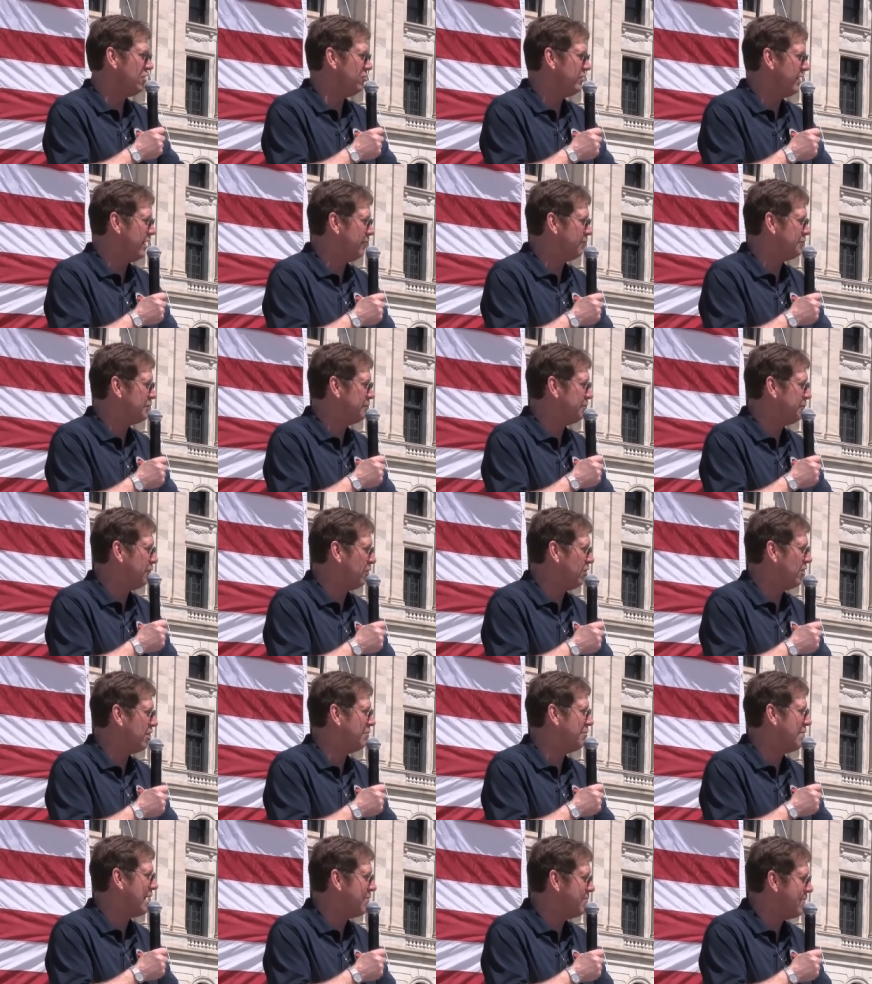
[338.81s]
You help the
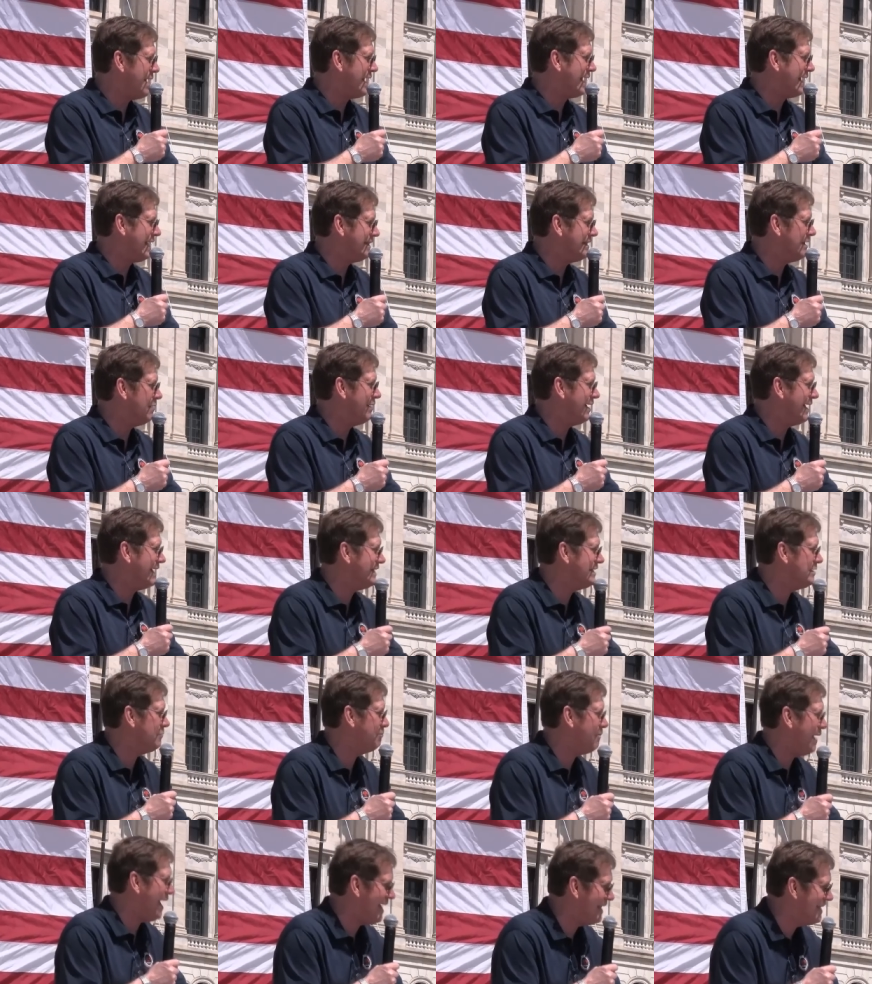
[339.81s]
poor by making them
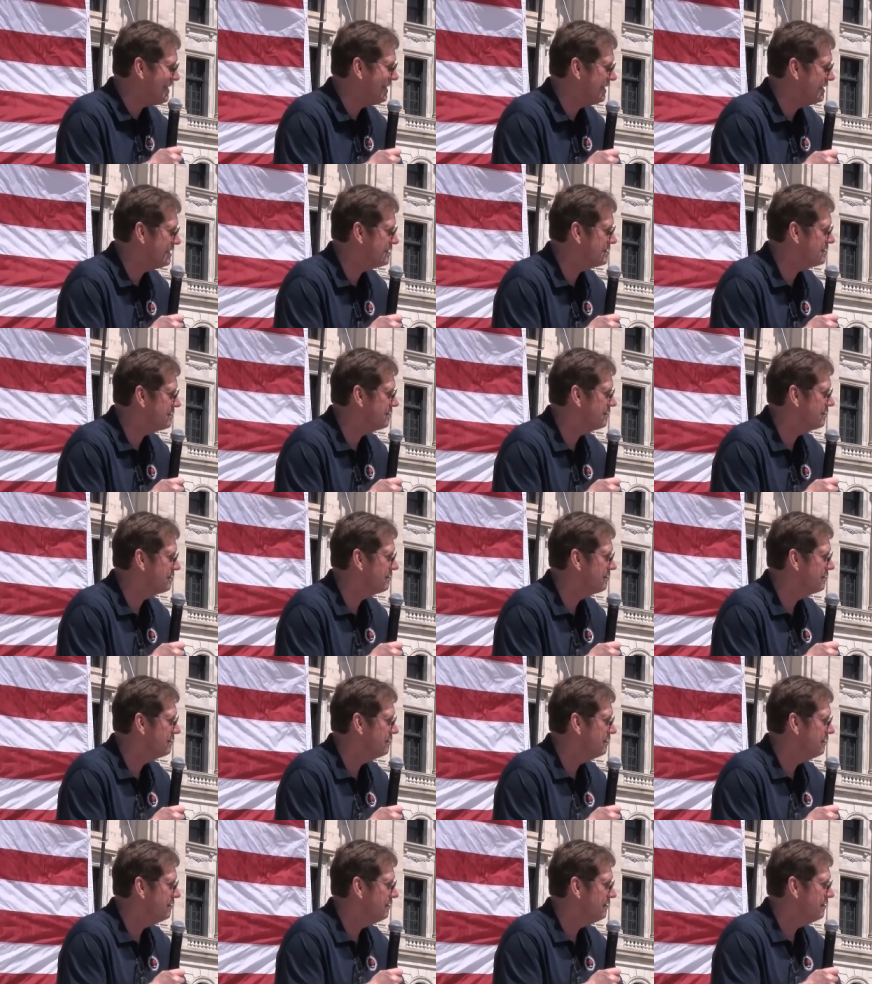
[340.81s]
independent.
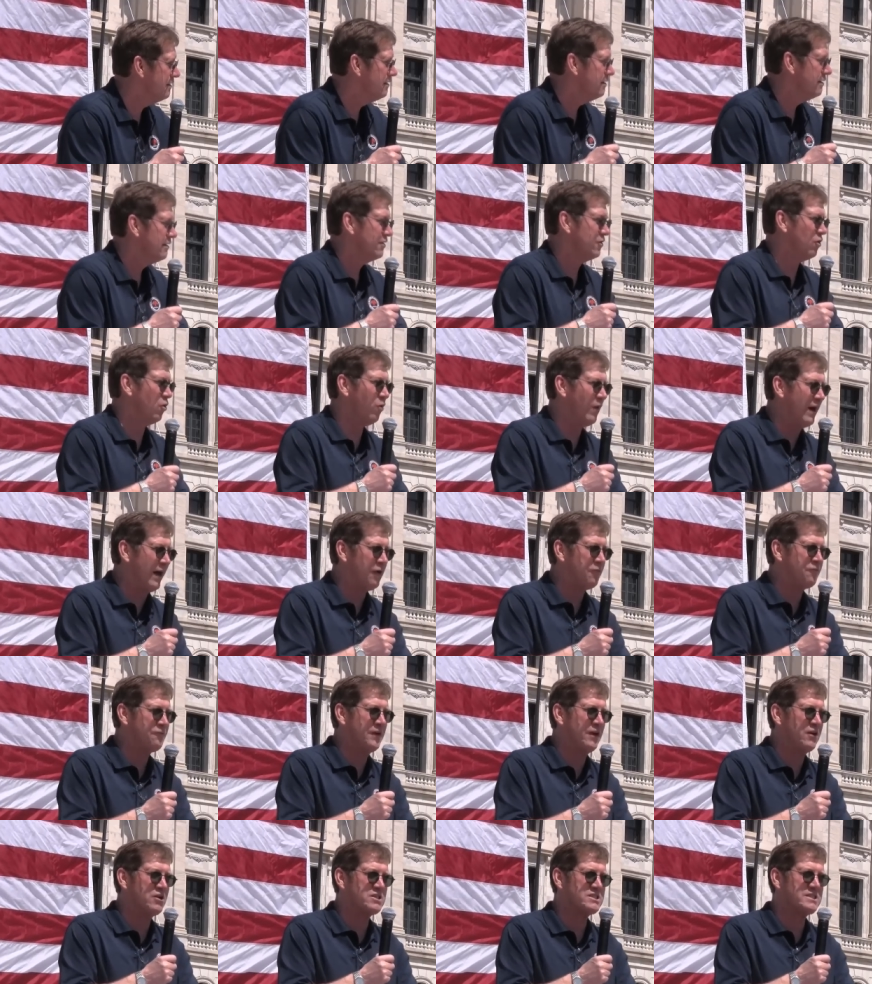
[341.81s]
That's right. The
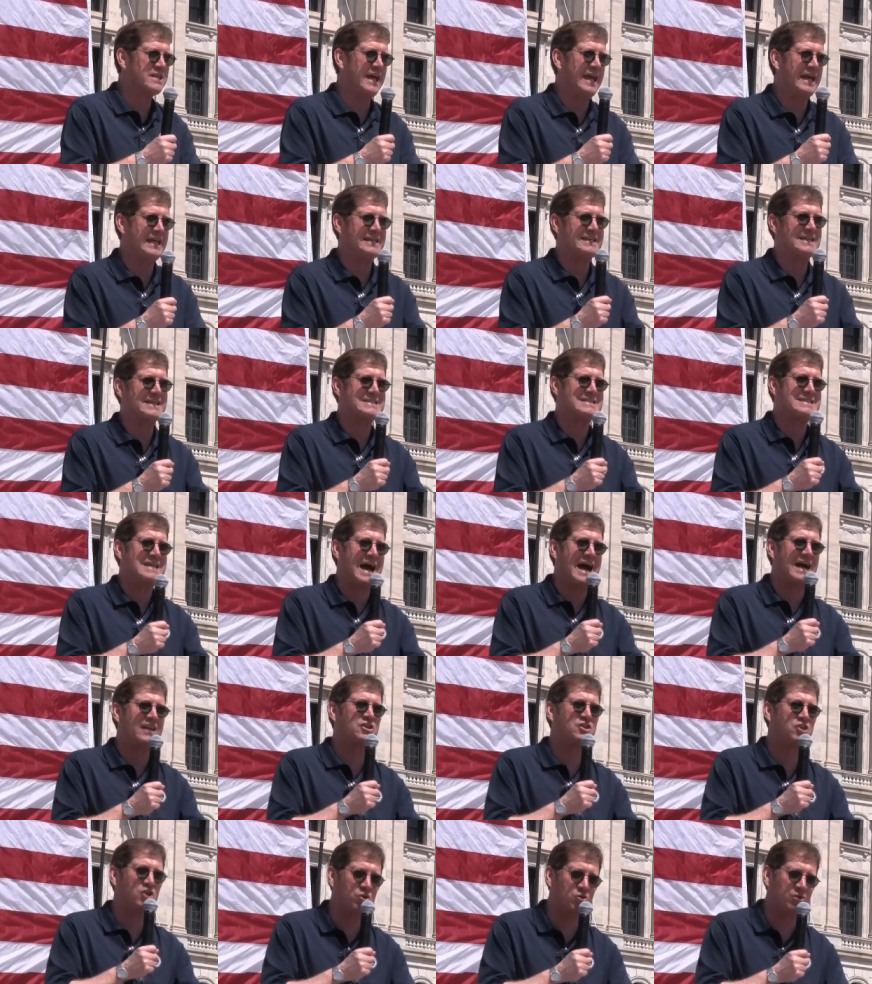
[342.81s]
welfare state does
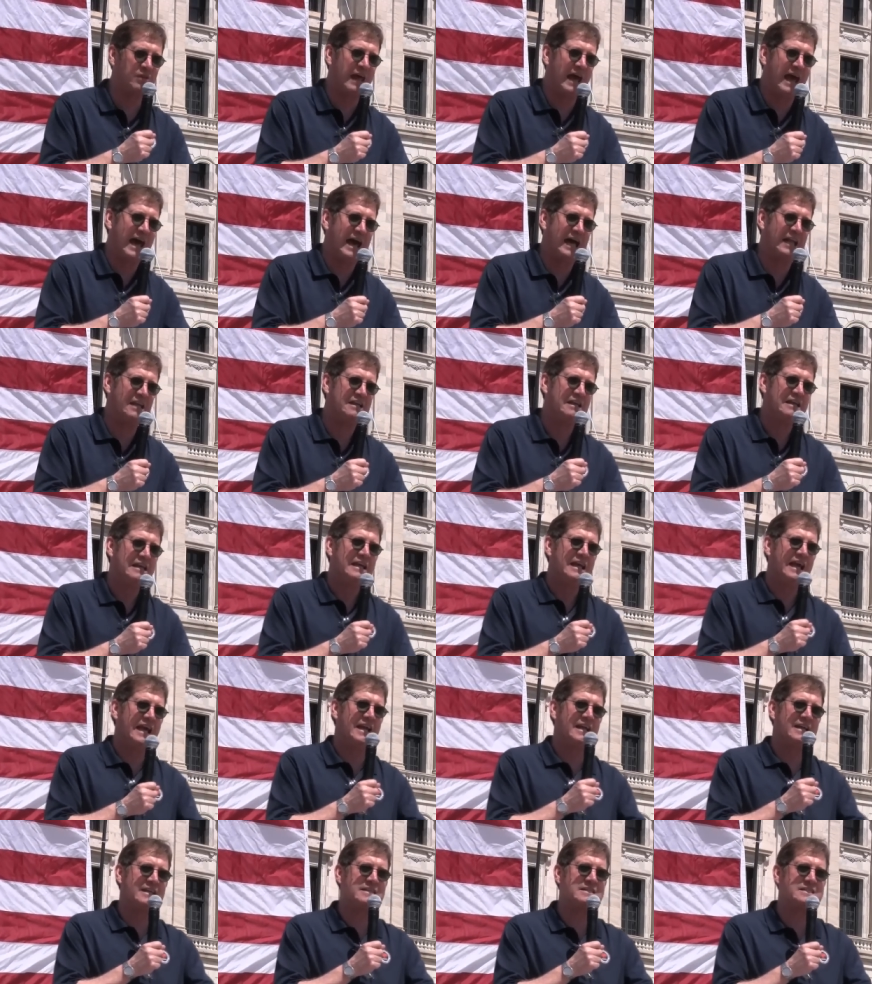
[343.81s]
not do that,
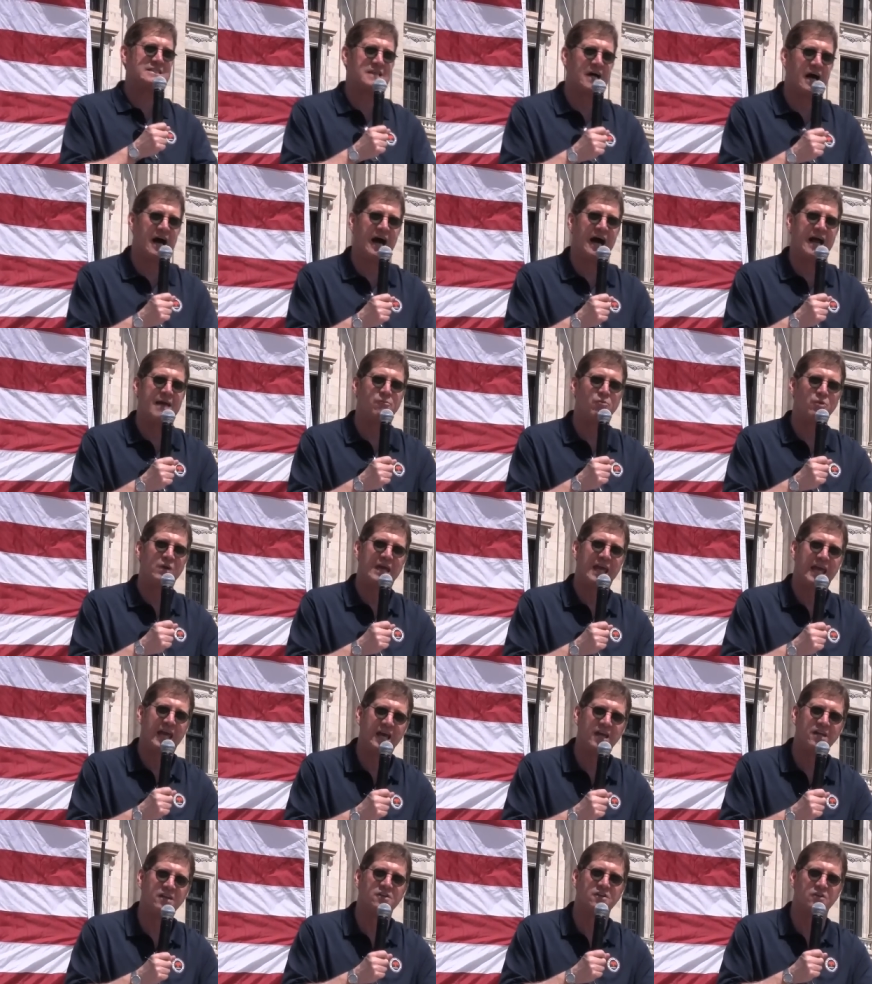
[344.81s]
and it is time we
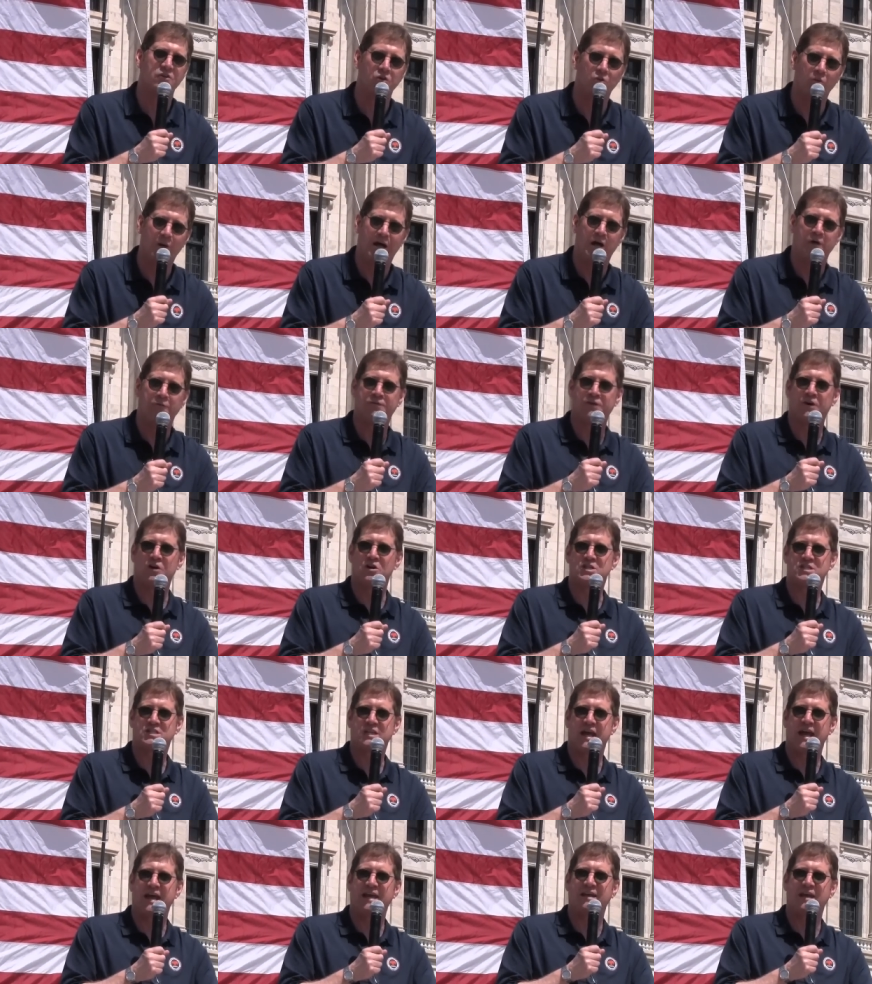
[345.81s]
end the welfare
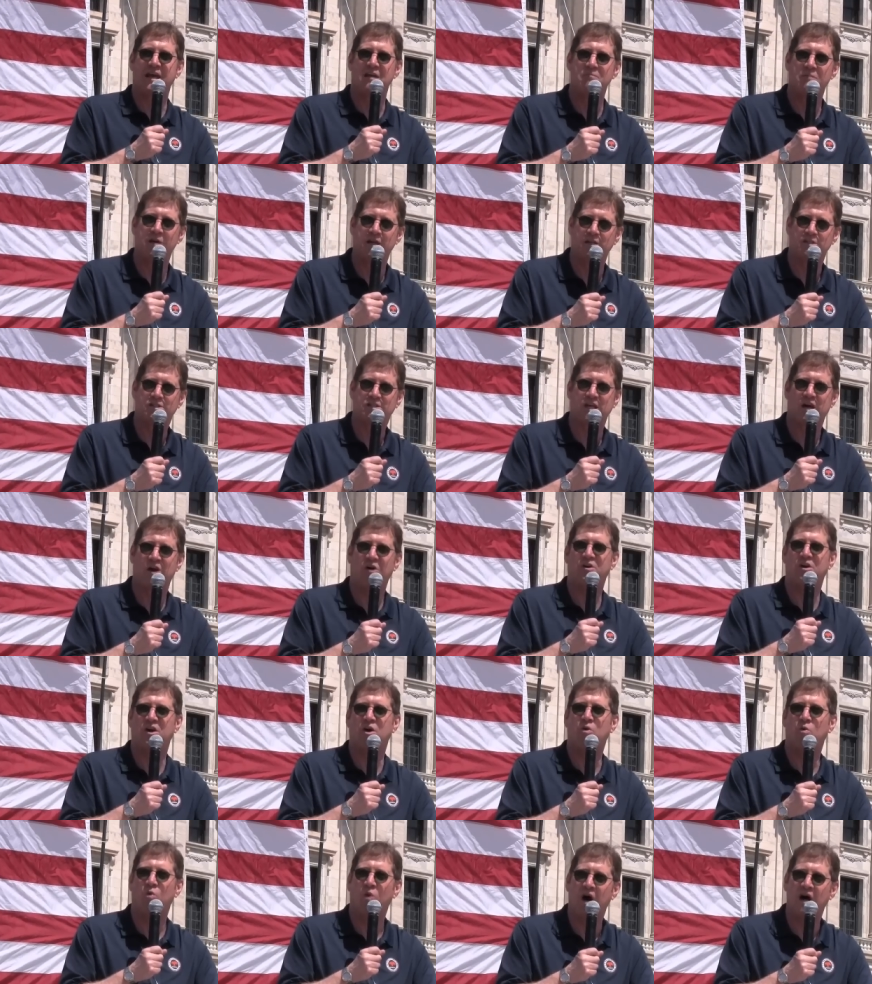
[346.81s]
state in
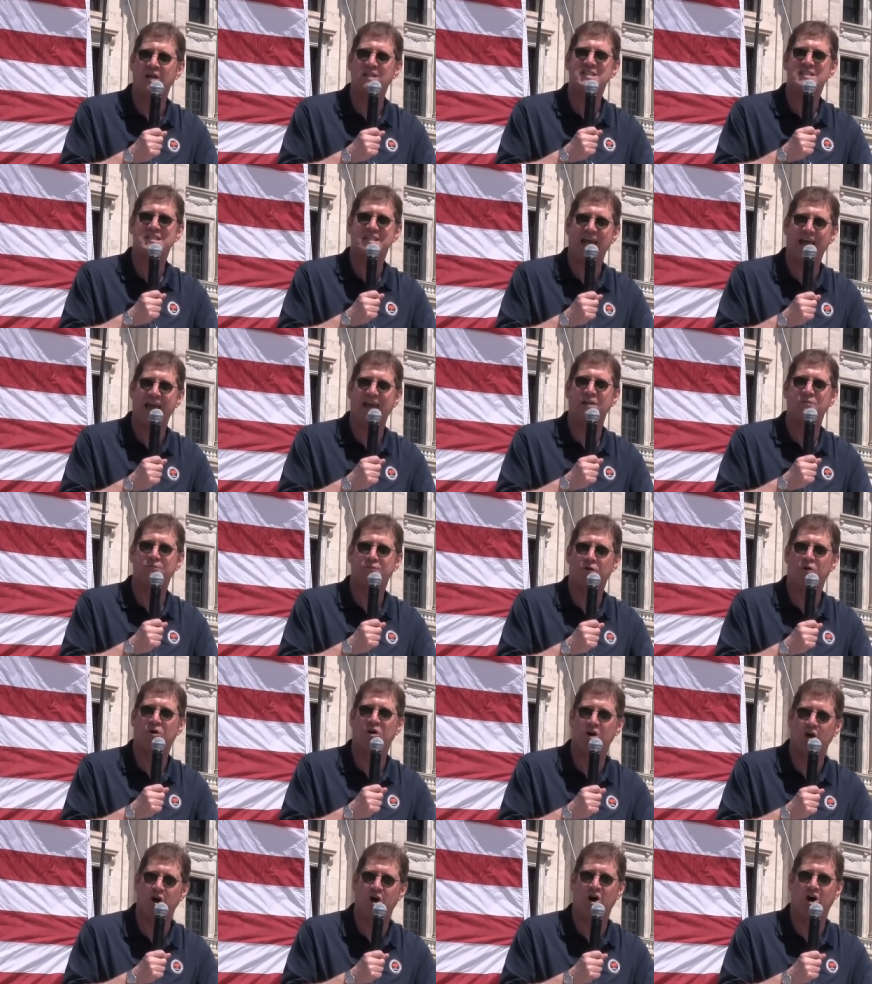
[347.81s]
Minnesota once and
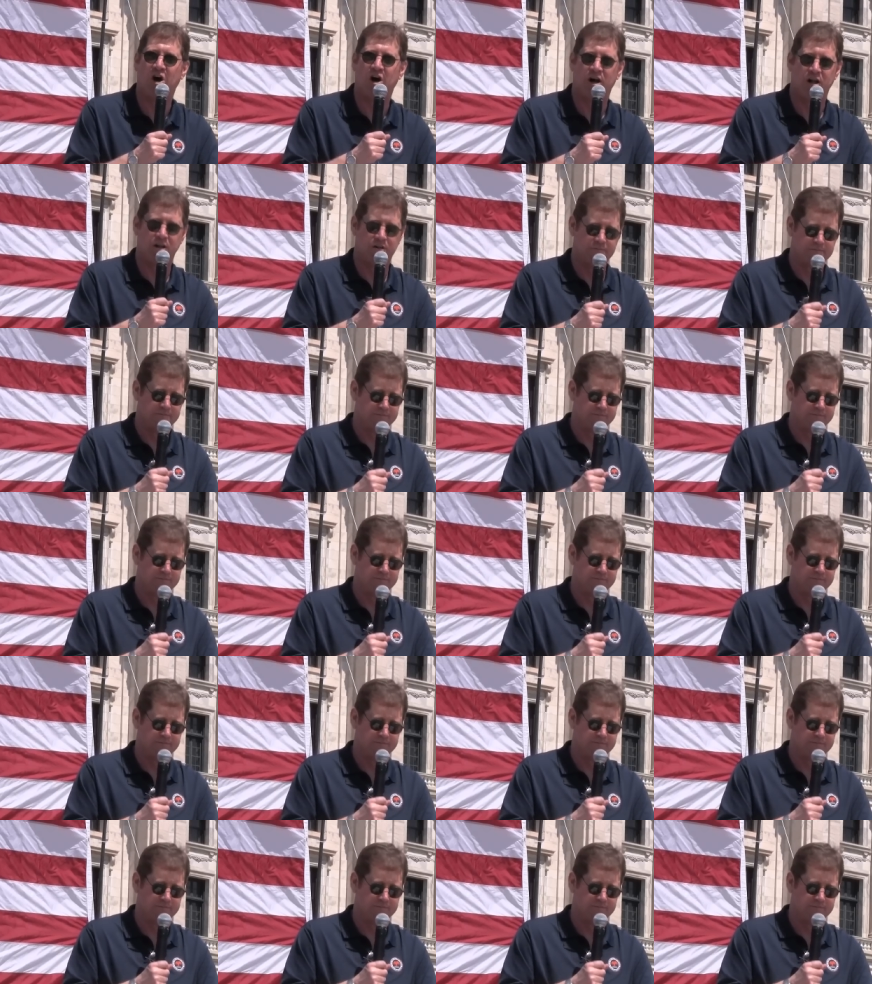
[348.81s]
for all.